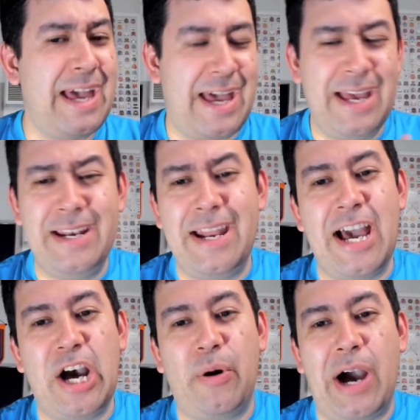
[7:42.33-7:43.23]
And
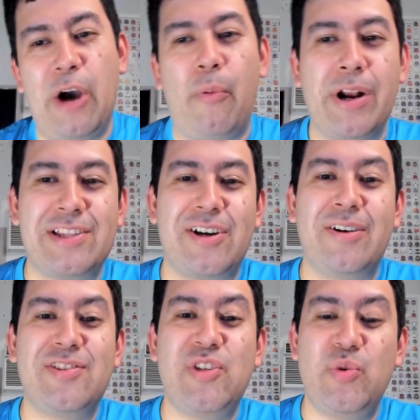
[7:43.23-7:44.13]
now I want to
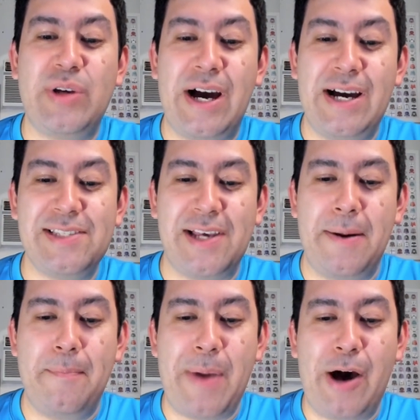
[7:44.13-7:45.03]
talk to you guys
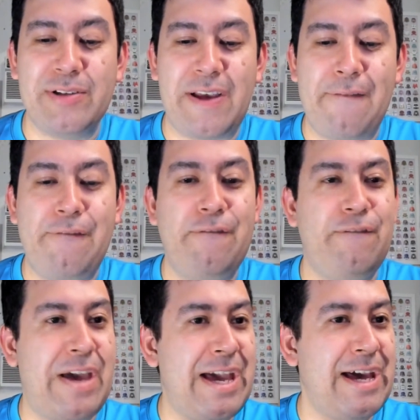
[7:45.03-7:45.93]
about
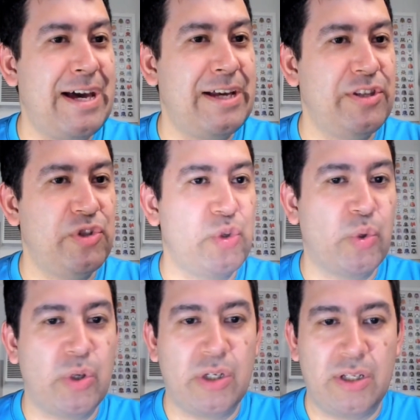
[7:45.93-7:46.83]

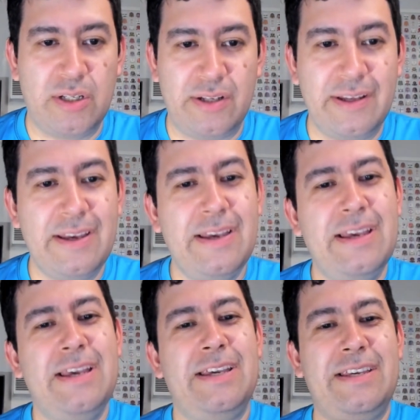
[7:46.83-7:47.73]
FanDuel.
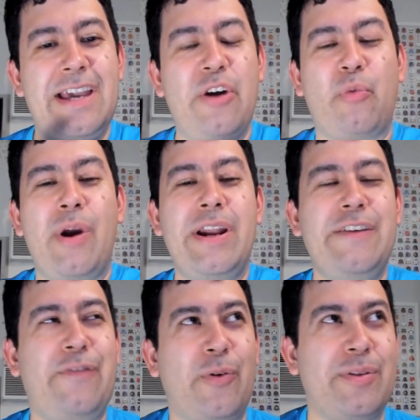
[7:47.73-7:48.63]
Get ready
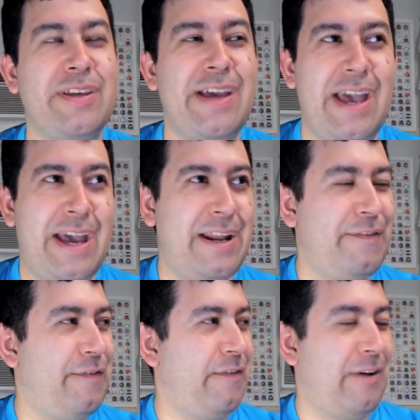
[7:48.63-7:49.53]
for the
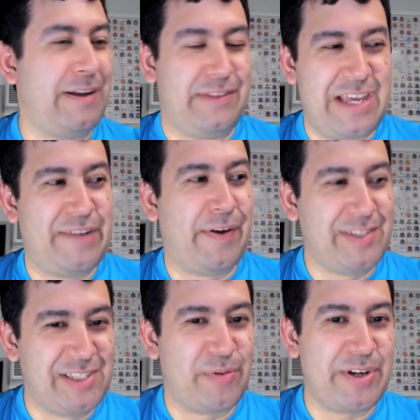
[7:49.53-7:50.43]
NFL
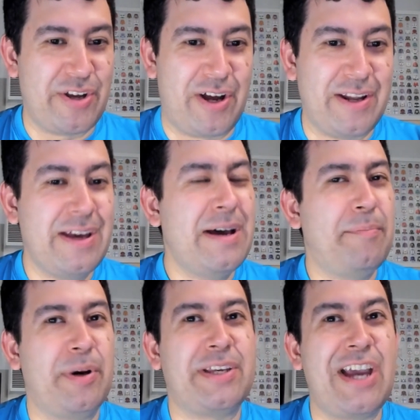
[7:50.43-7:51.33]
season's already on,
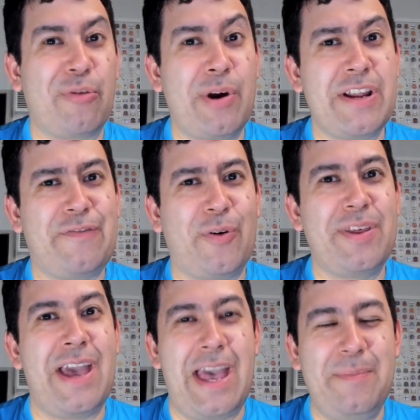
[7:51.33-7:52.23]
but get ready for
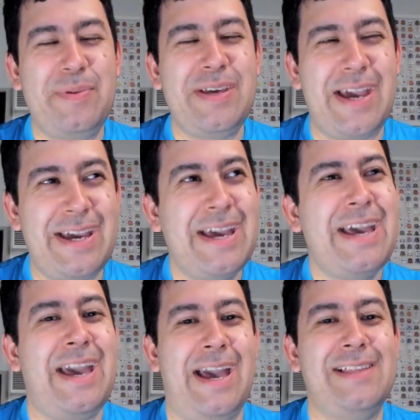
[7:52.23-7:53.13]
the NBA
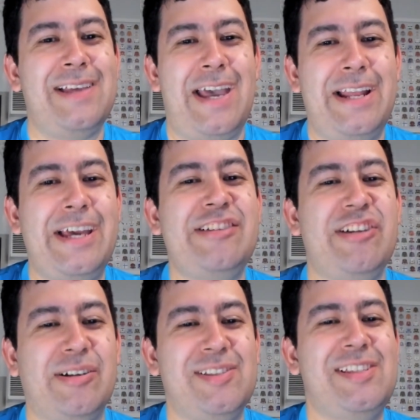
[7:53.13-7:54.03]
and
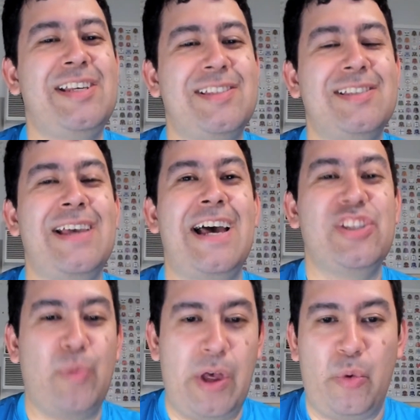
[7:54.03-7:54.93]
NHL seasons
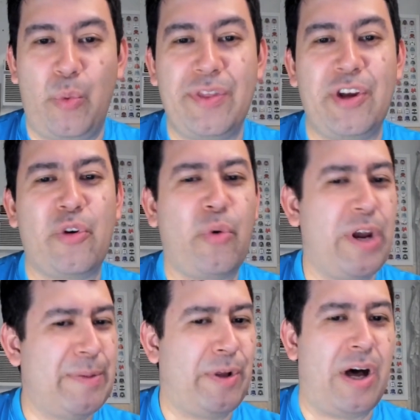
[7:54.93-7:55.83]
as well with
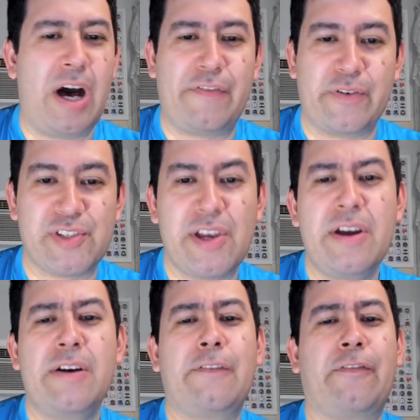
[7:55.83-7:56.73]
incredible offers
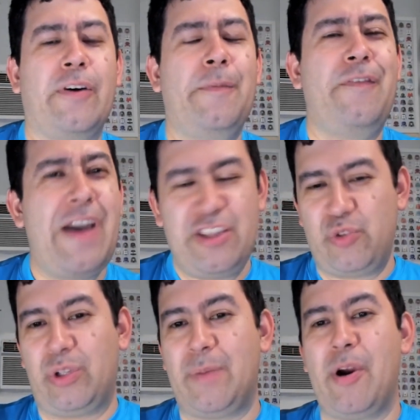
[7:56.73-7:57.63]
from
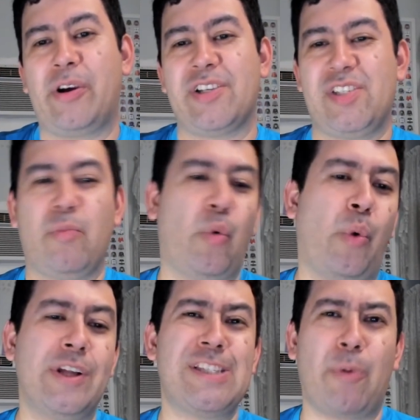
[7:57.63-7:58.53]
FanDuel, America's number
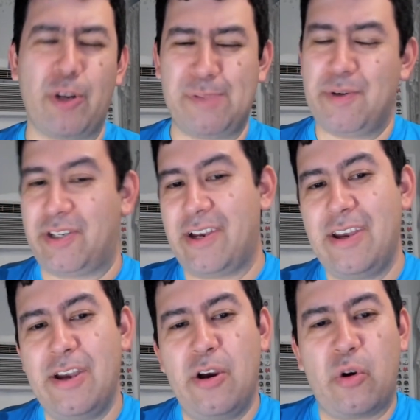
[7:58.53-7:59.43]
one sportsbook.
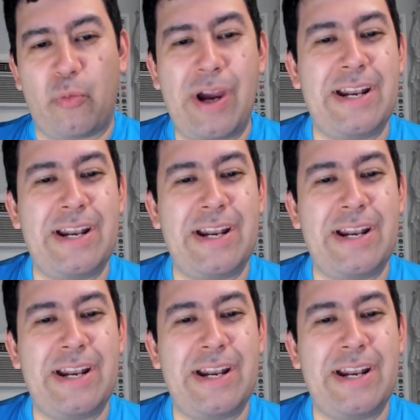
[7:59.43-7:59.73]
Right